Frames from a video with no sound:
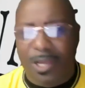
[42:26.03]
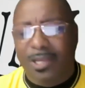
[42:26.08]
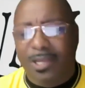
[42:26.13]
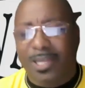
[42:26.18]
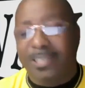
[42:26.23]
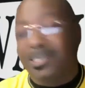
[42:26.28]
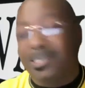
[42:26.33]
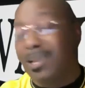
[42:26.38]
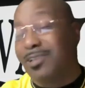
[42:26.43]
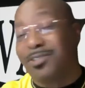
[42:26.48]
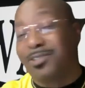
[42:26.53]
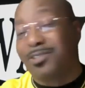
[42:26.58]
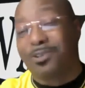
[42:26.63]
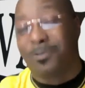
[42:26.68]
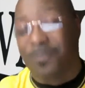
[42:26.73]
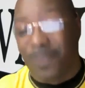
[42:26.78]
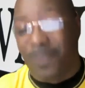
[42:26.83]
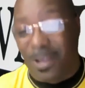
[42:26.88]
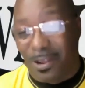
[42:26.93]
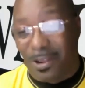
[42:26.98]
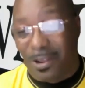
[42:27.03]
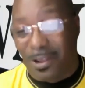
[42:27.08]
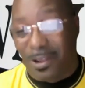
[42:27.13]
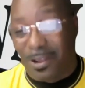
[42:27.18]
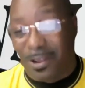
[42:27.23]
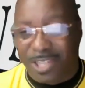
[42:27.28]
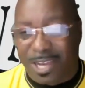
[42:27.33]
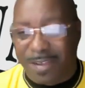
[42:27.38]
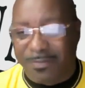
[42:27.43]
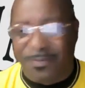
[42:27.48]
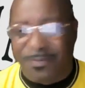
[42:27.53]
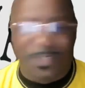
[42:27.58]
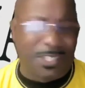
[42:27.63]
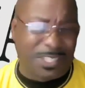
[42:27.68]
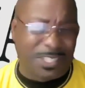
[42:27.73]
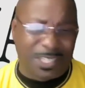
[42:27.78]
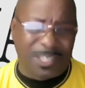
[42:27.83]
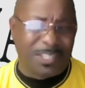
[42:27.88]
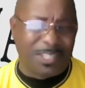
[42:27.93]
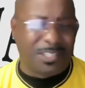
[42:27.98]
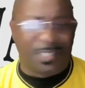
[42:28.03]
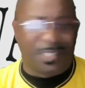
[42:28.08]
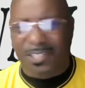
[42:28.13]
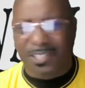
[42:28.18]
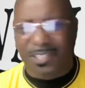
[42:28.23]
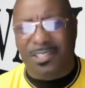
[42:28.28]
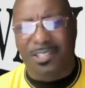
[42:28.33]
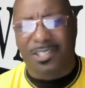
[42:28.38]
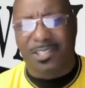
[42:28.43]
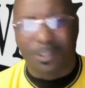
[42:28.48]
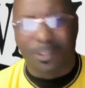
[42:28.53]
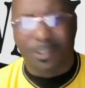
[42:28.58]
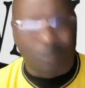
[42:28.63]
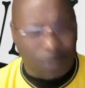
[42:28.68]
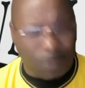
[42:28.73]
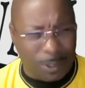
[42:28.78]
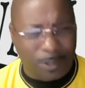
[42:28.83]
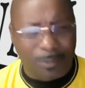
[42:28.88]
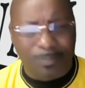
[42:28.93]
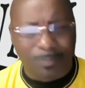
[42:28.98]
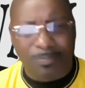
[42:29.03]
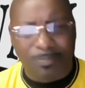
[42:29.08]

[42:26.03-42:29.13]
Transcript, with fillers: That's also found in John fifteen and sixteen as well.